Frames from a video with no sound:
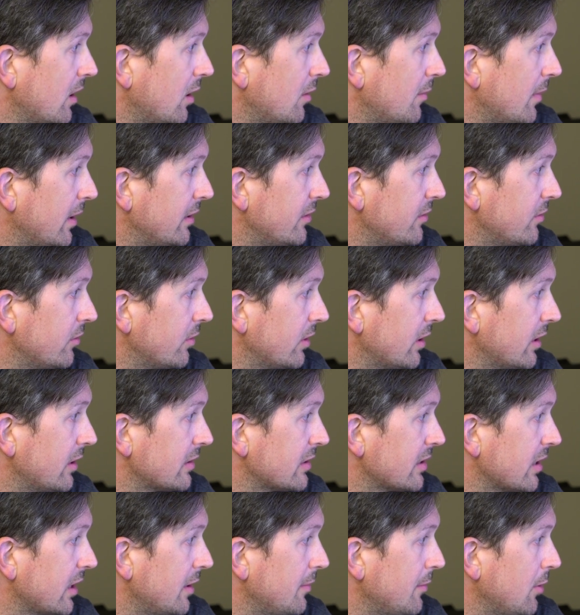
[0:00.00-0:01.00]
How am I doing
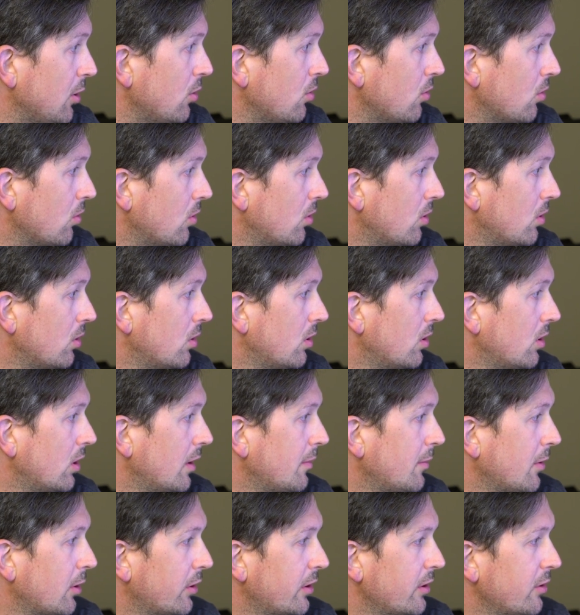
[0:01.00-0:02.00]
on time? Oh,
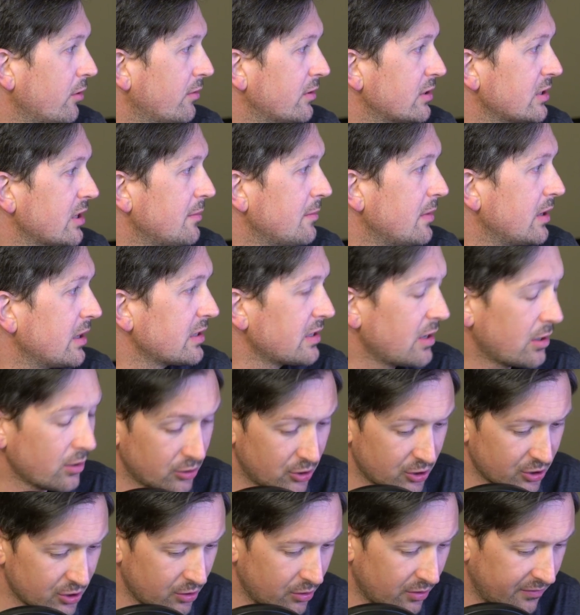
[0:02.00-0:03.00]
I'm already over 10 minutes. I'll
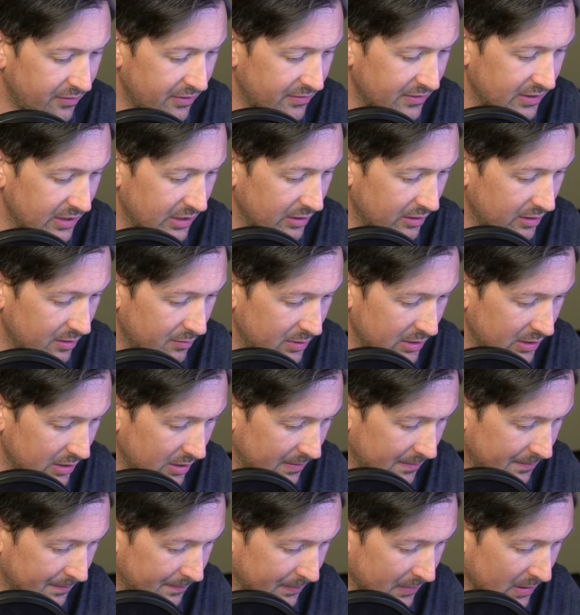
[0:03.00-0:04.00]
just go to 15 and then be
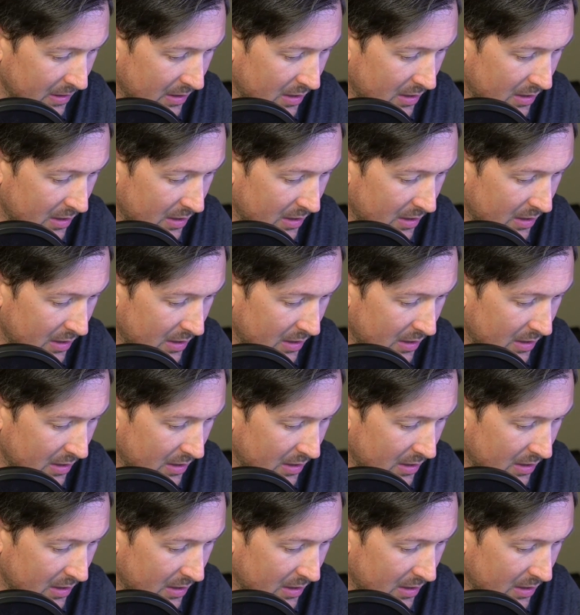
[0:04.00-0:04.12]
done.